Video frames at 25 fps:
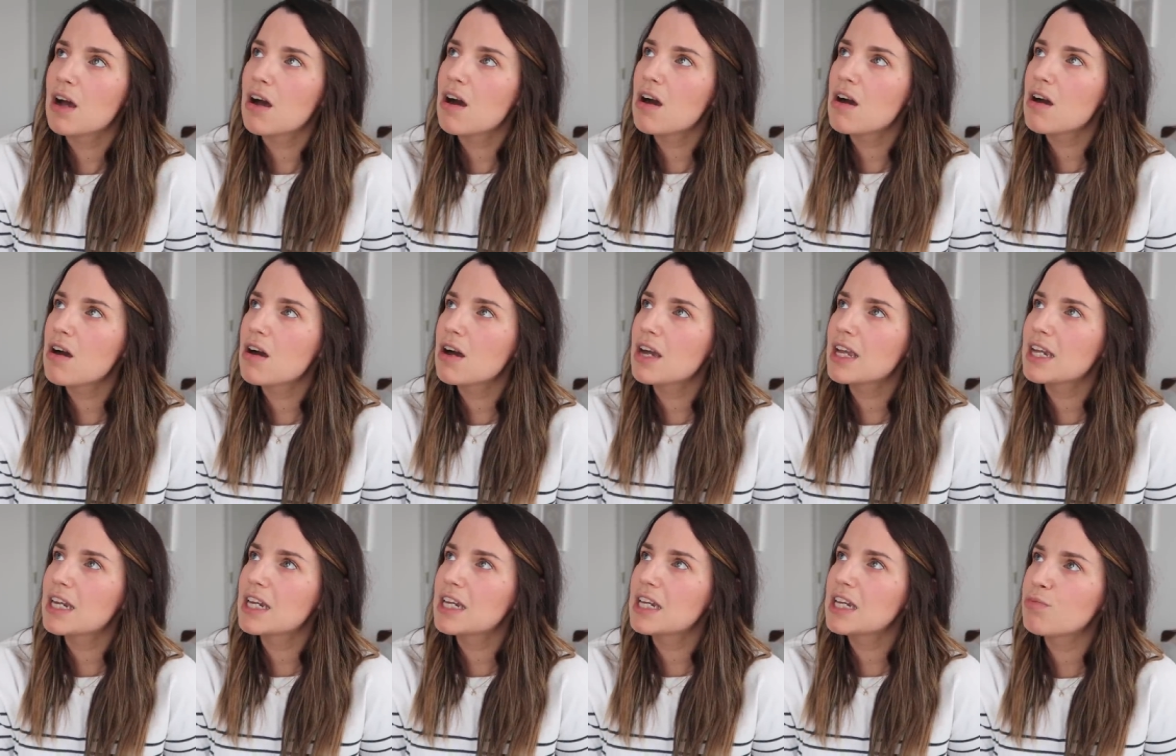
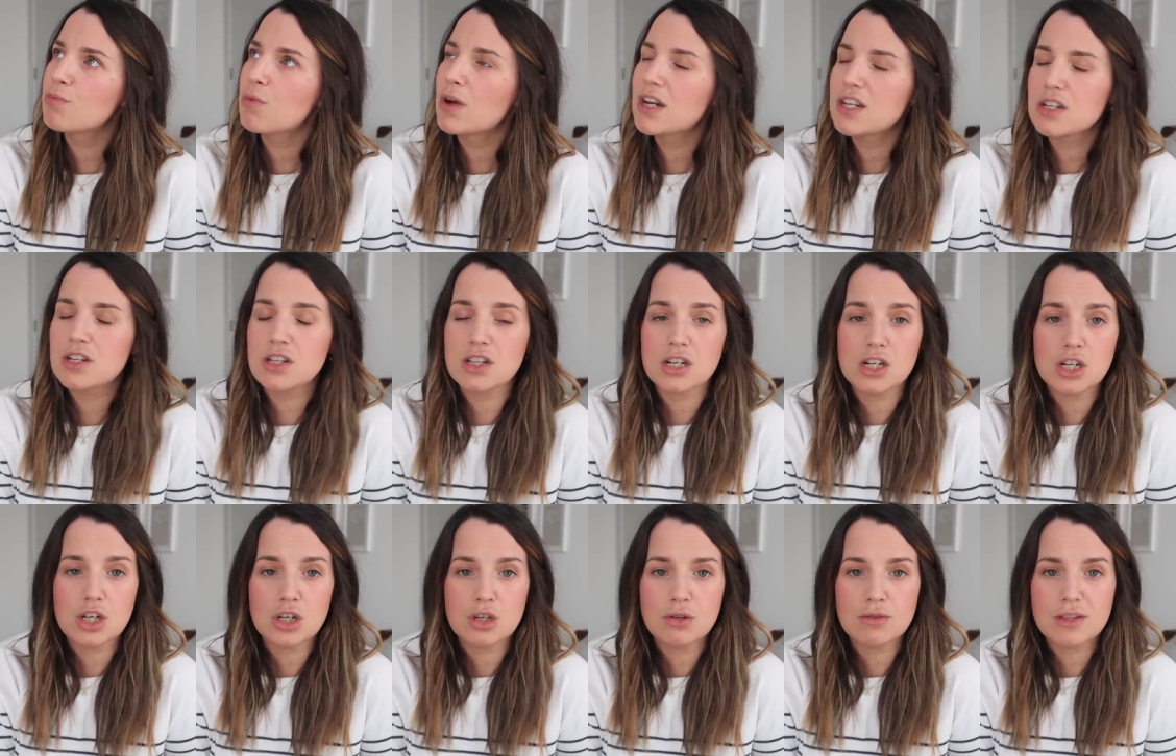I went to
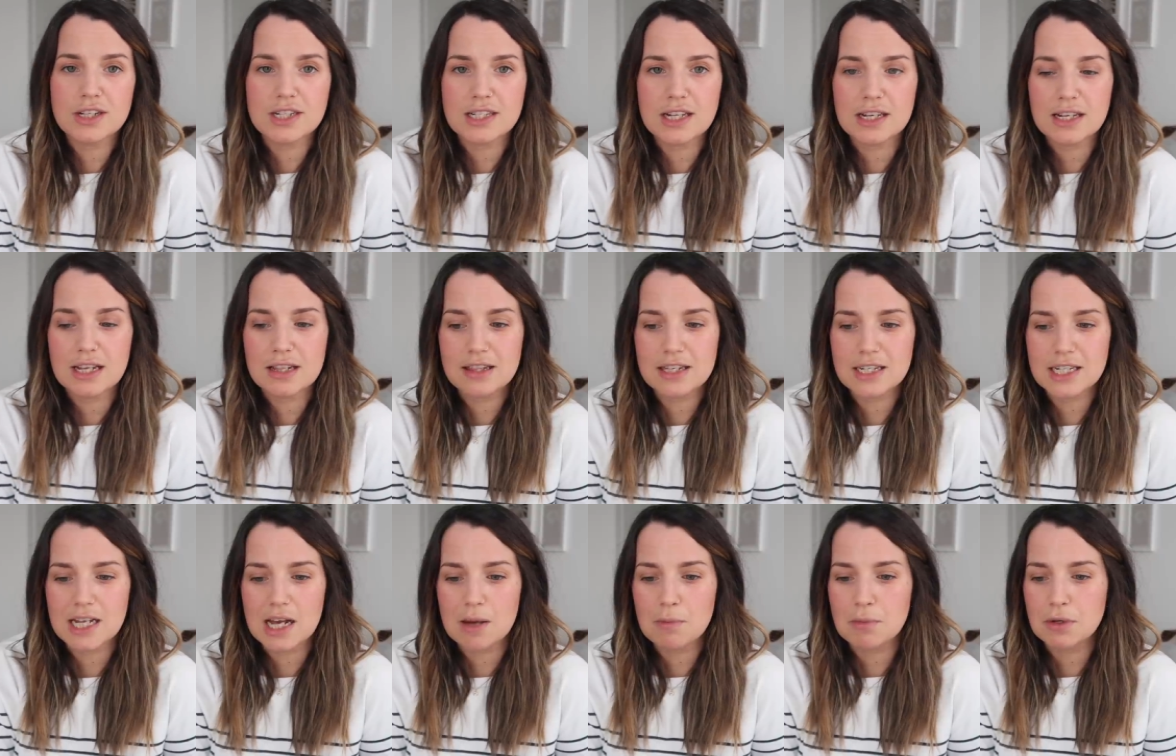the loo, this
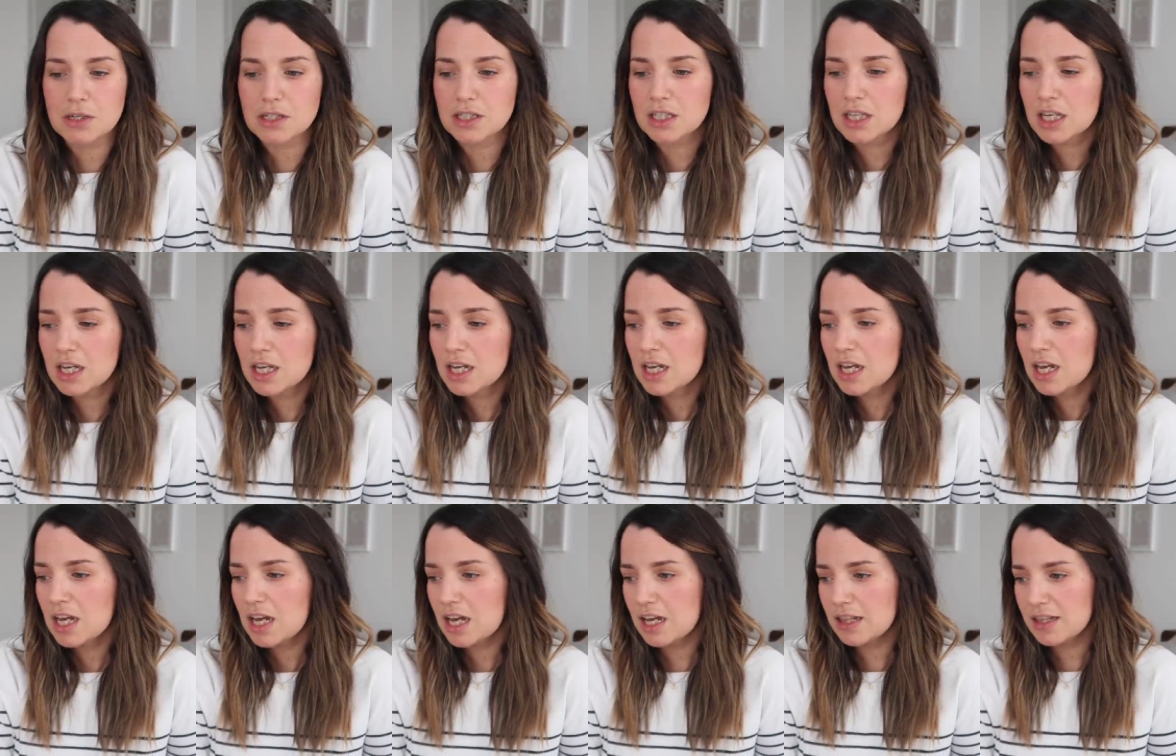happened,
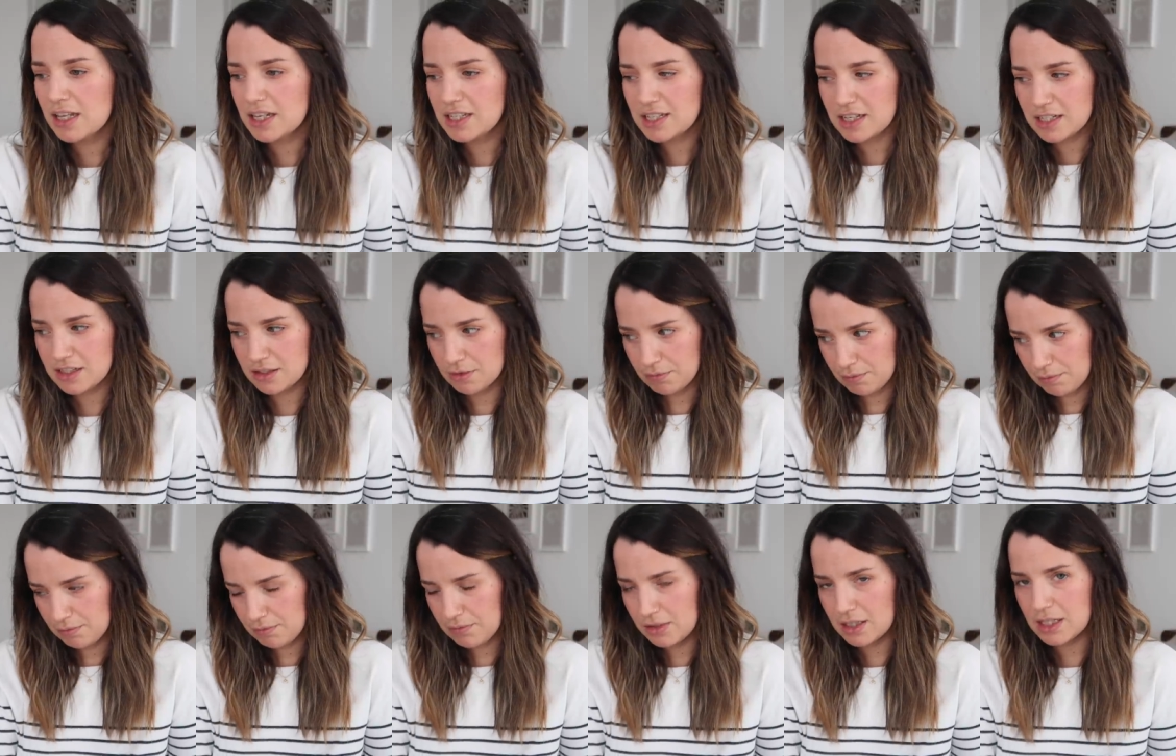and they said,
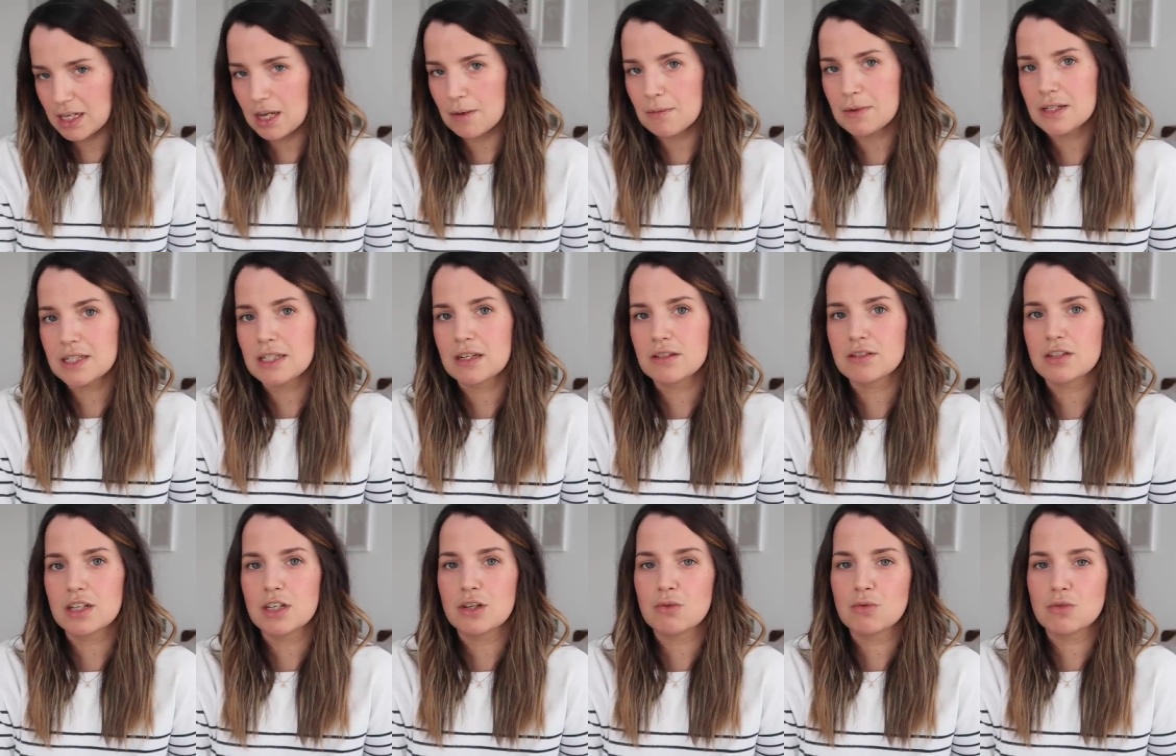yeah, it
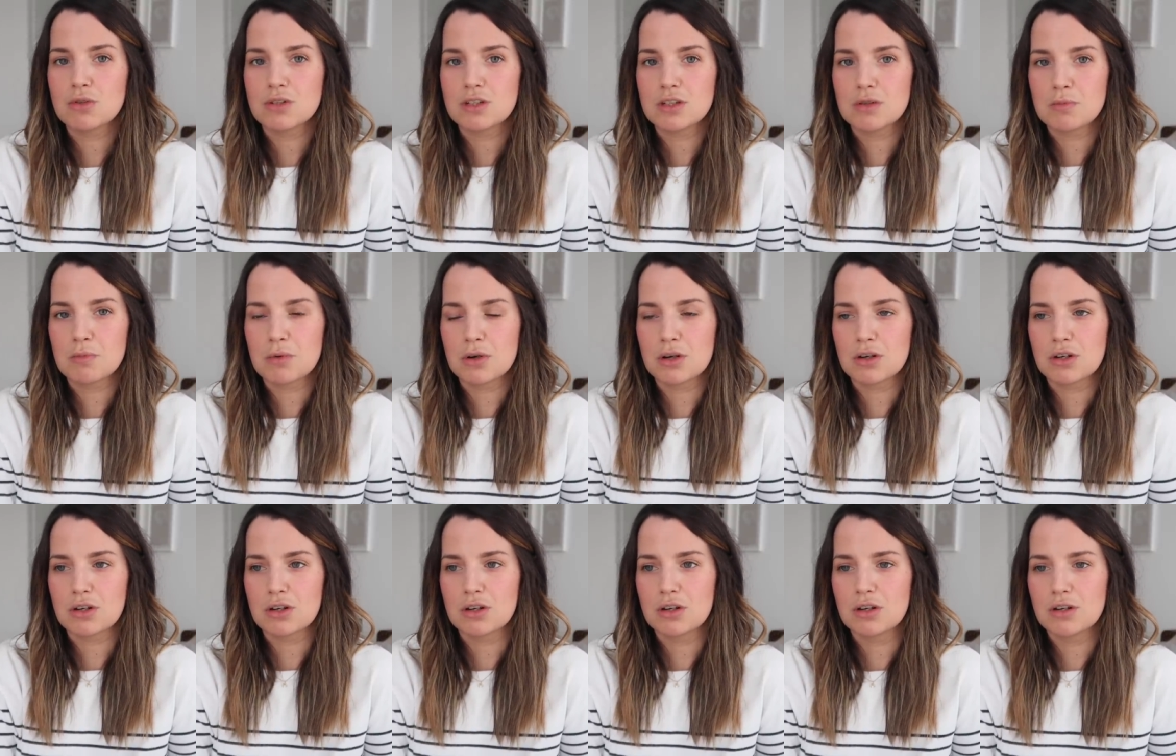sounds like your waters are
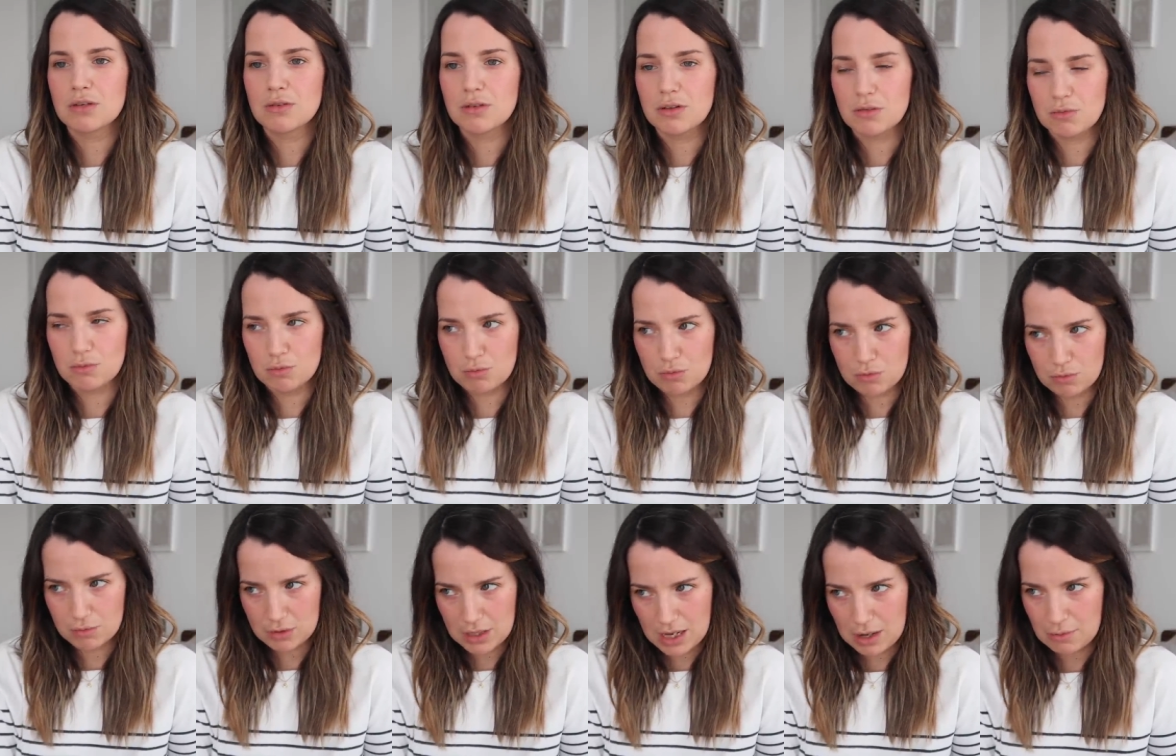broken.
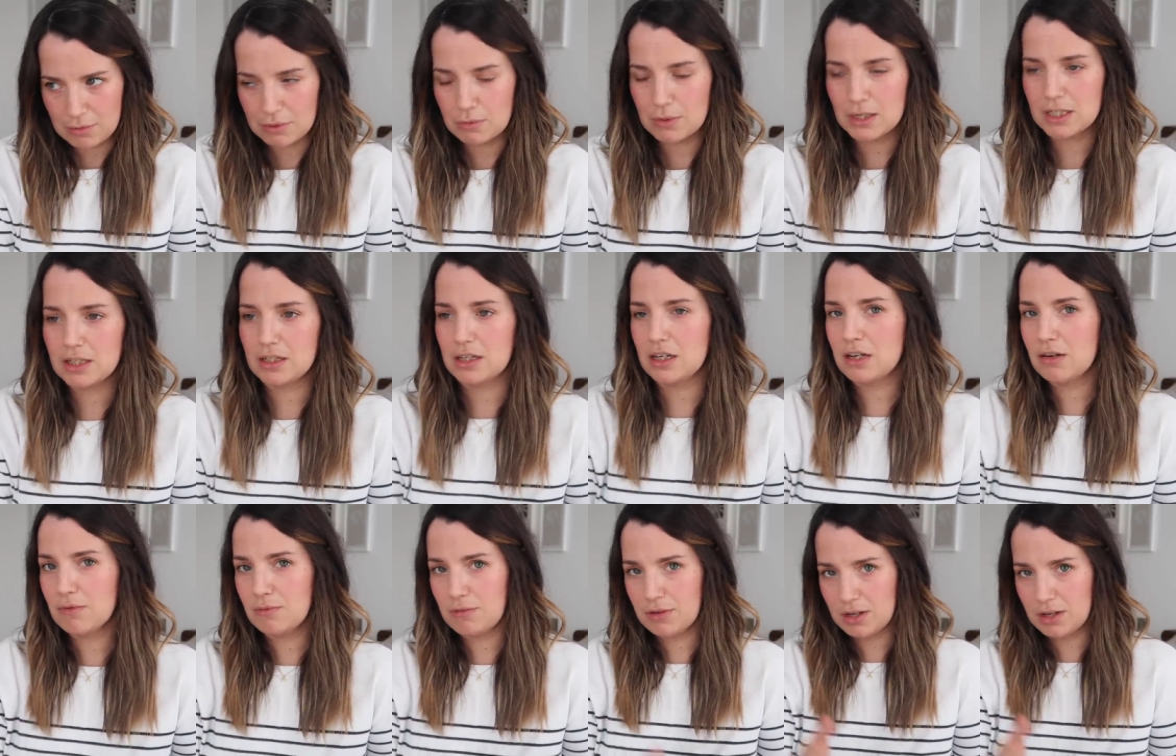How many weeks are you?